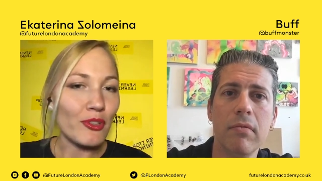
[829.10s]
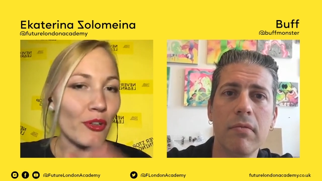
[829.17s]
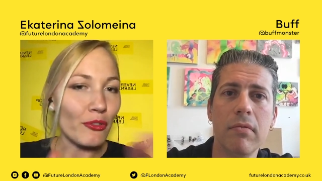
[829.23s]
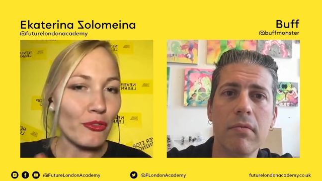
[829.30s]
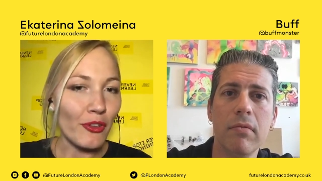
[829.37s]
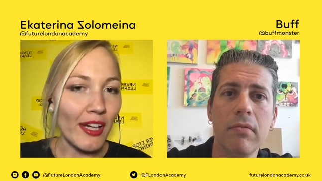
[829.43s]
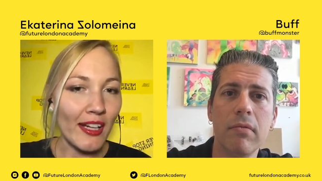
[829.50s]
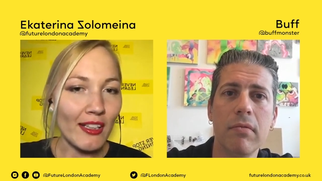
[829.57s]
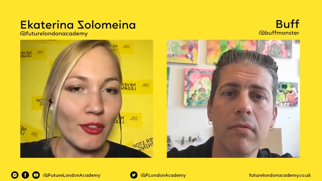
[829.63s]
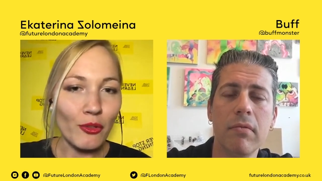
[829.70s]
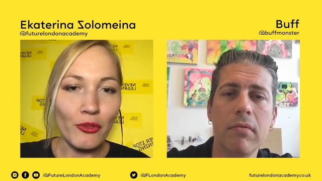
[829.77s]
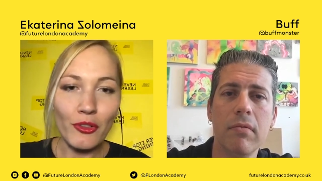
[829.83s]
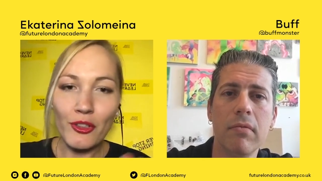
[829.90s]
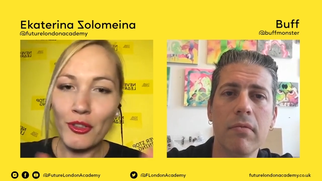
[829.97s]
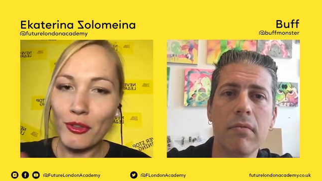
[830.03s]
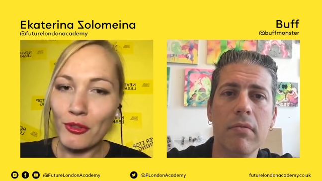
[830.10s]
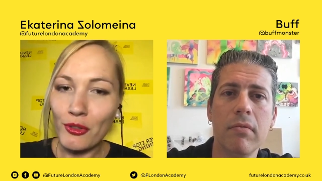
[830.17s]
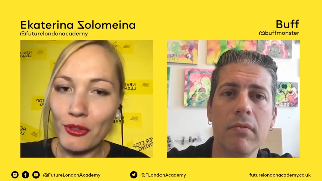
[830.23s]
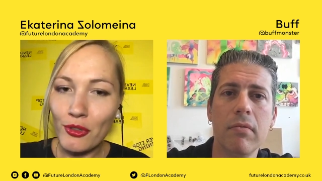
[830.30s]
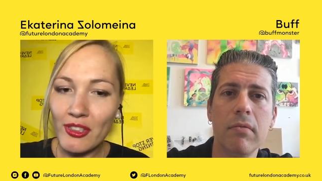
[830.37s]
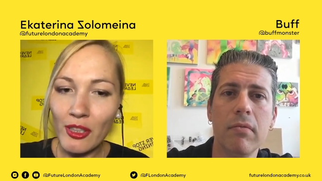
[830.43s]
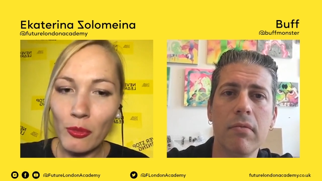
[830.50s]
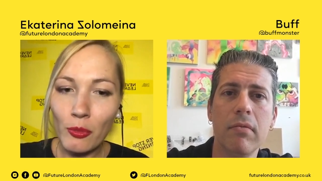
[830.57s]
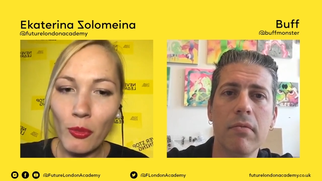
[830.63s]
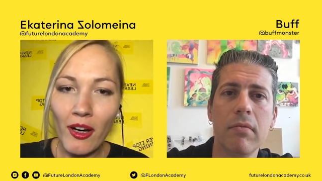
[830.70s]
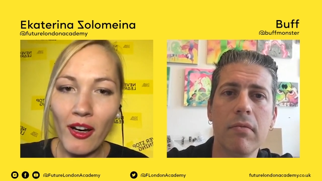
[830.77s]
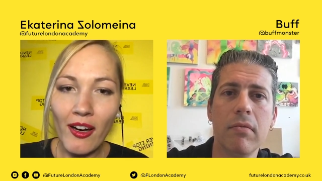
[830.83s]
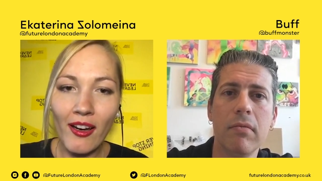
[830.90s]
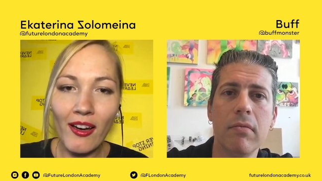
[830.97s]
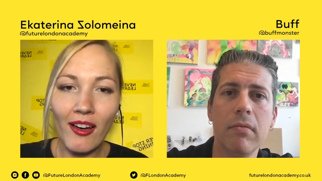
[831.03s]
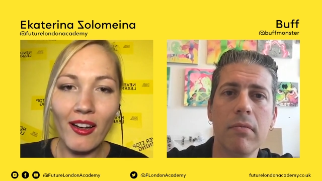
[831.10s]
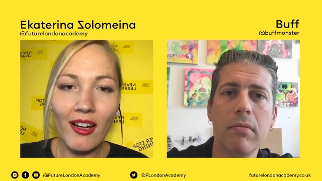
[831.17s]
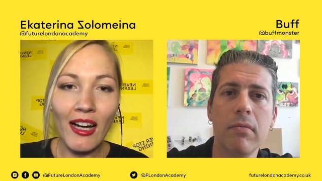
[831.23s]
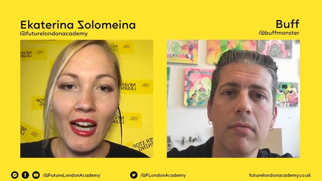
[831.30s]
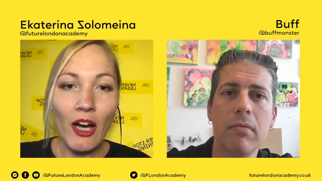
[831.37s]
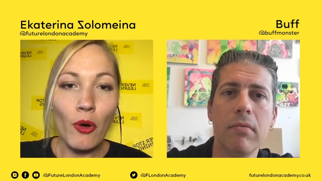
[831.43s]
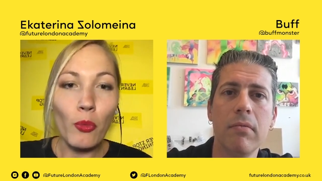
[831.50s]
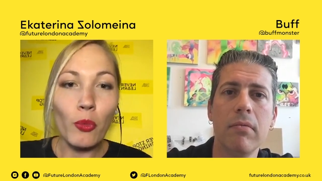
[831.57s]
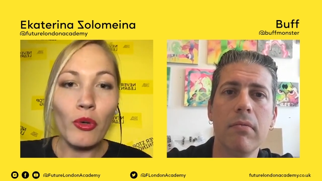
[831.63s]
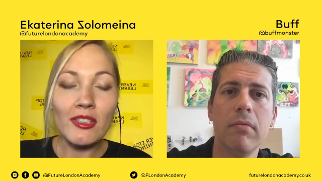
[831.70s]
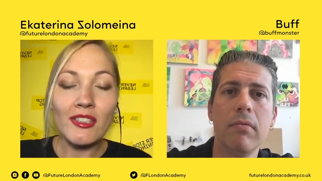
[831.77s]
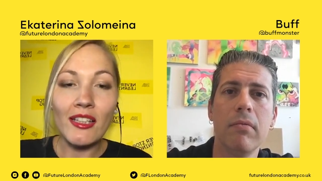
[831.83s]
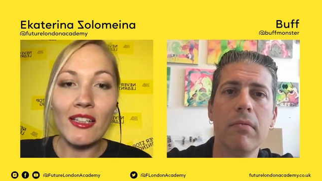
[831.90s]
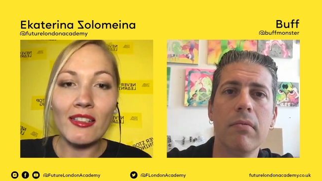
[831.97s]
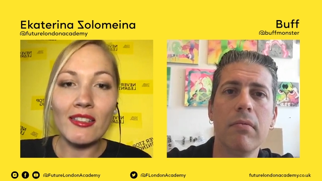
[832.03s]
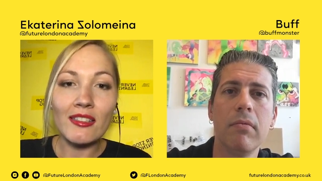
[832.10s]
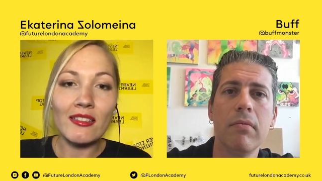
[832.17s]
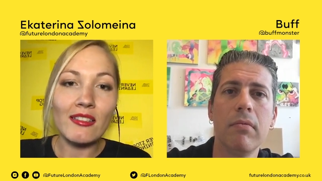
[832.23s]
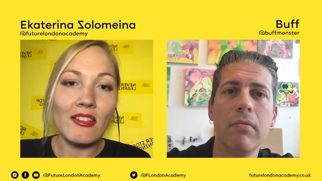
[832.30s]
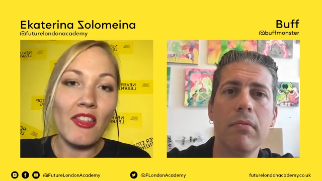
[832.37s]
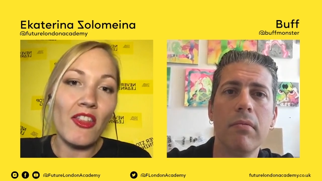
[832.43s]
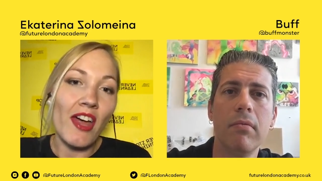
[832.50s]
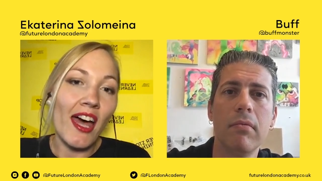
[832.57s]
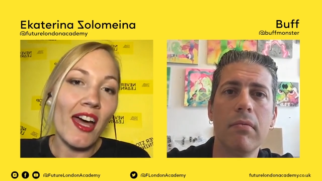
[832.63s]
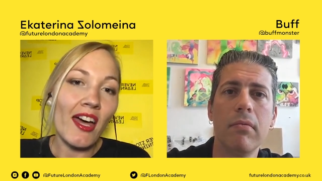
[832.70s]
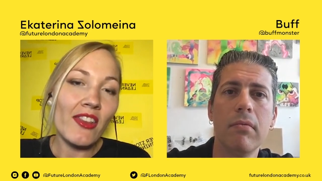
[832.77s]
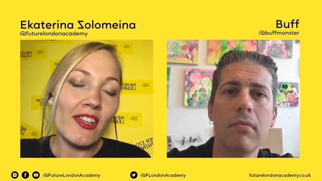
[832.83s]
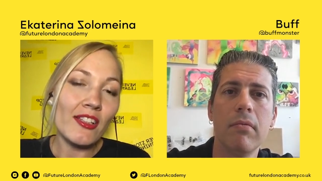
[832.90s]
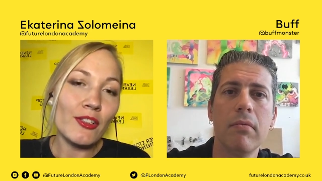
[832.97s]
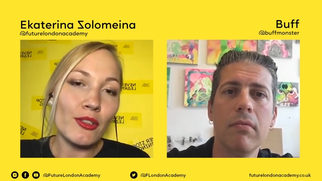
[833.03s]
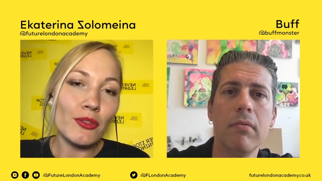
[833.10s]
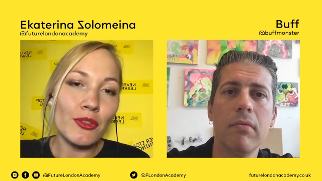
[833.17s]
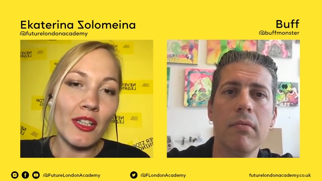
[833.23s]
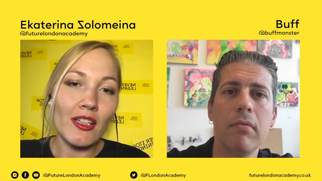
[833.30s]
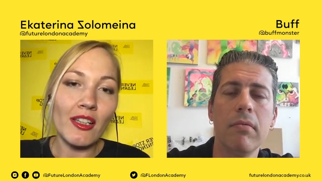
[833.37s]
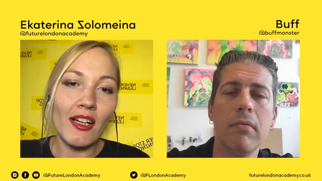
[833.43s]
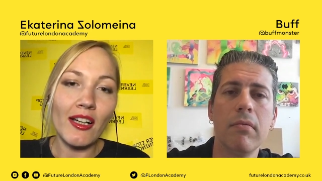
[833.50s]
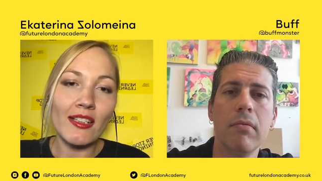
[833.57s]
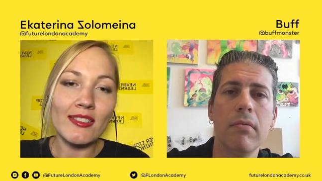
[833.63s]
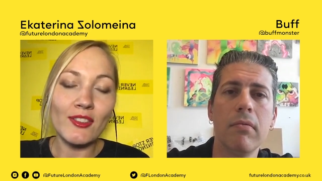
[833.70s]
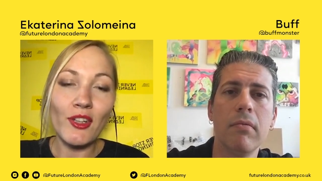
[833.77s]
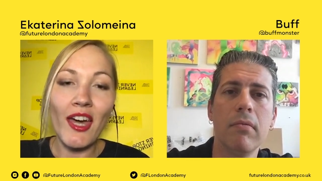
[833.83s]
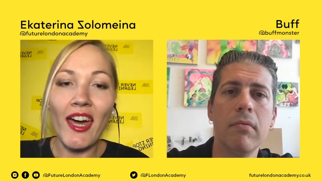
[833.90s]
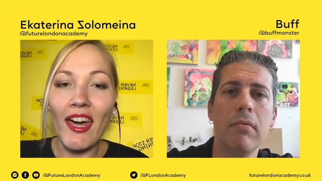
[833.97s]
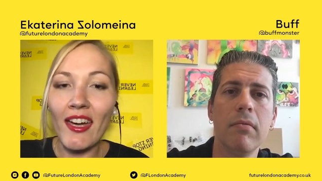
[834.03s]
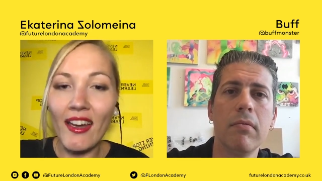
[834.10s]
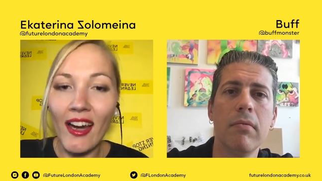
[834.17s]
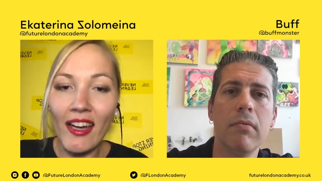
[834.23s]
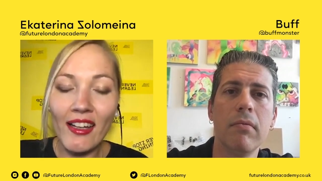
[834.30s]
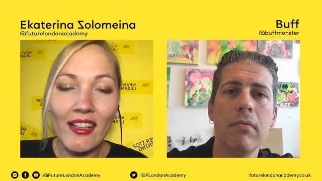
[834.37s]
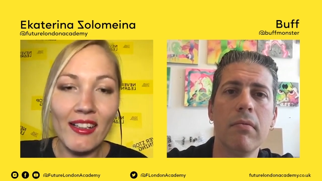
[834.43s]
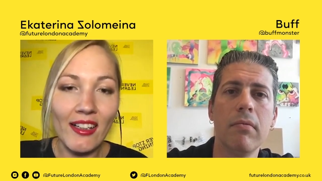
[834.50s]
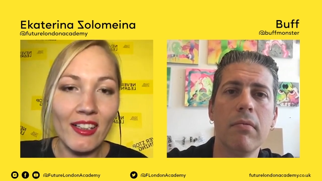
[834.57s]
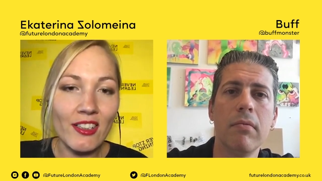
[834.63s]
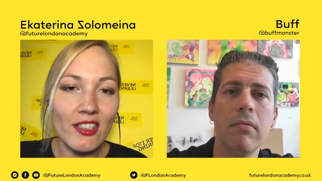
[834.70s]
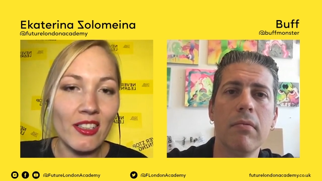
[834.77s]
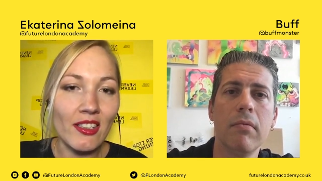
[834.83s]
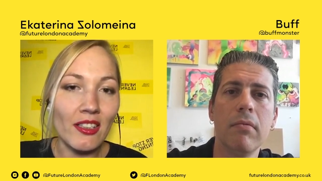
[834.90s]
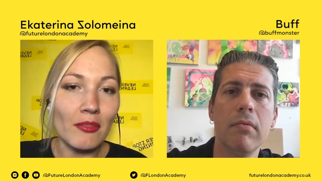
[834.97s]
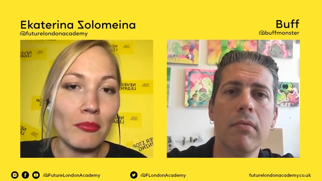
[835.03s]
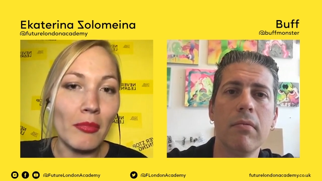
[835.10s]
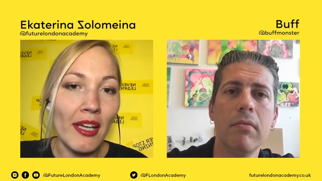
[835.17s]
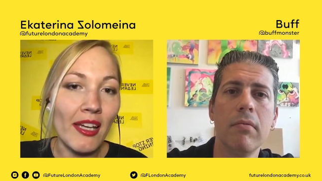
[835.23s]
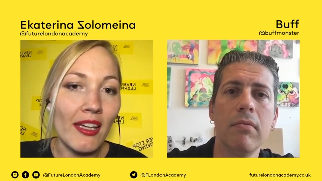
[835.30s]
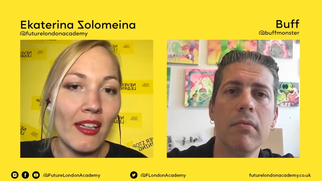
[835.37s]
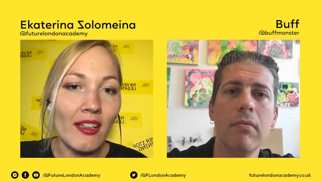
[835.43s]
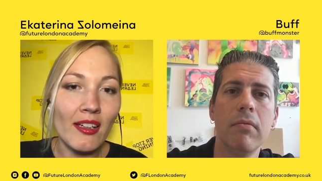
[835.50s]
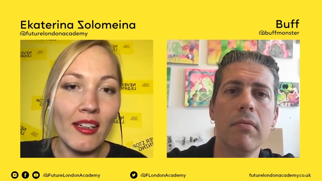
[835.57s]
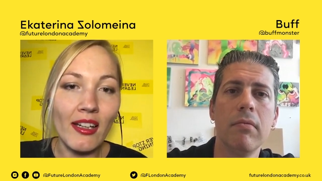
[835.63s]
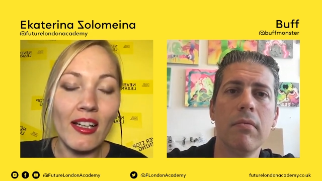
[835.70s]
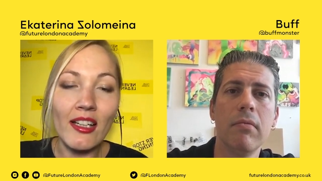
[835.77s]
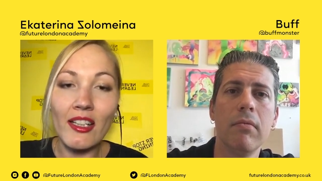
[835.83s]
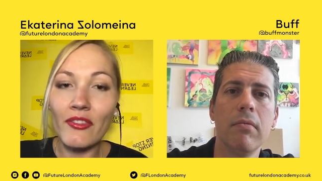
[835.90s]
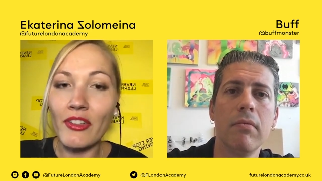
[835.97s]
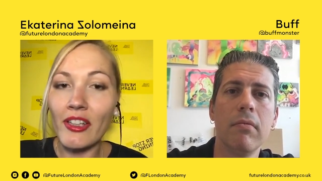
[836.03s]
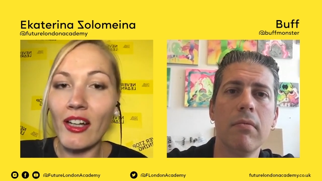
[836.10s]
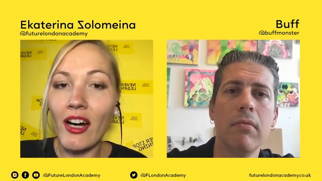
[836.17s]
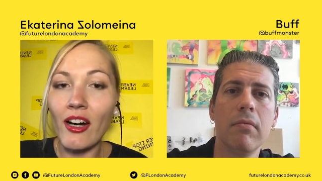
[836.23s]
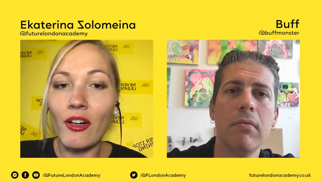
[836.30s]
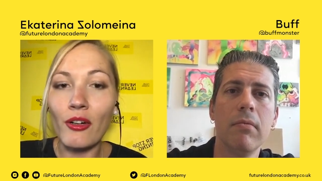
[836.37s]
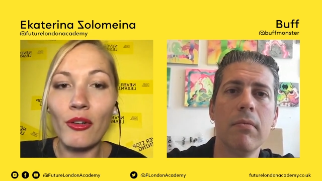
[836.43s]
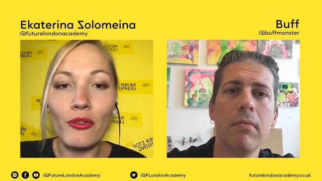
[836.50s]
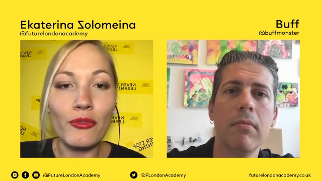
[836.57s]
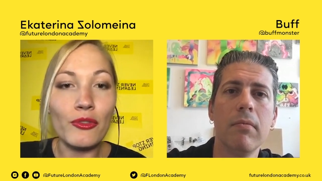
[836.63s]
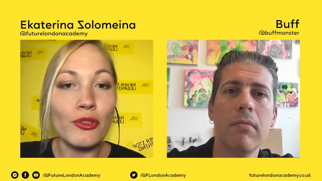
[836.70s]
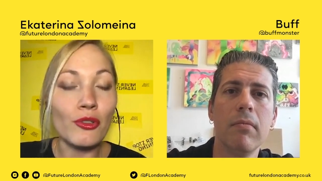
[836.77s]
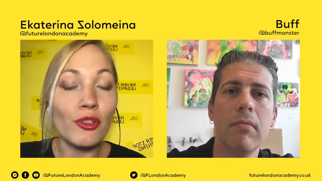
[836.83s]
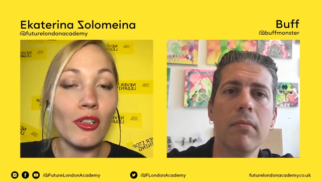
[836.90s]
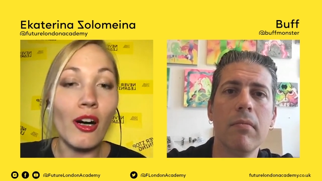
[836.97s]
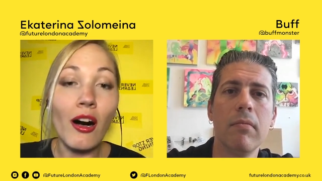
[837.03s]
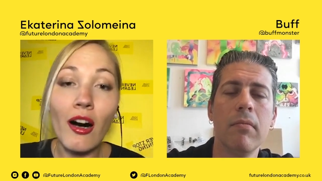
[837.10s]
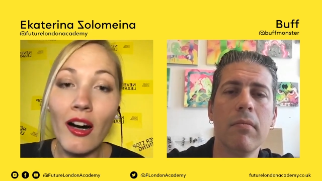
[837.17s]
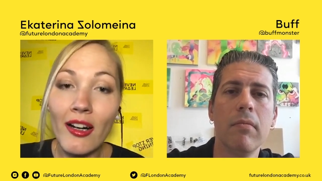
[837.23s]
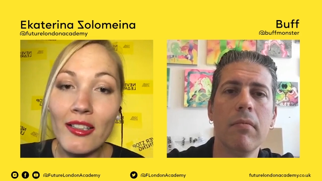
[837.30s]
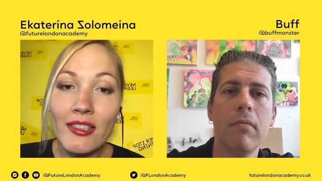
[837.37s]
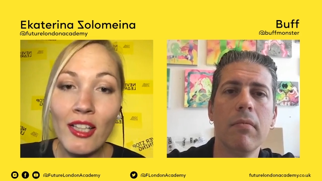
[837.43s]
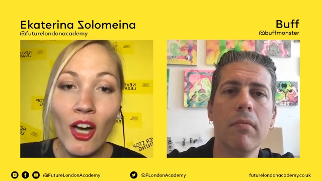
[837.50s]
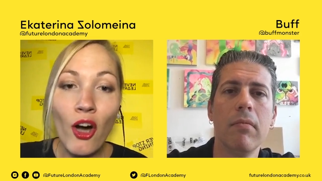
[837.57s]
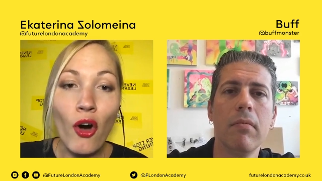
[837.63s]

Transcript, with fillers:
Speaker 1: your friend offered you to do some work. Was it there then you realized, okay, I can actually make a living out of doing art?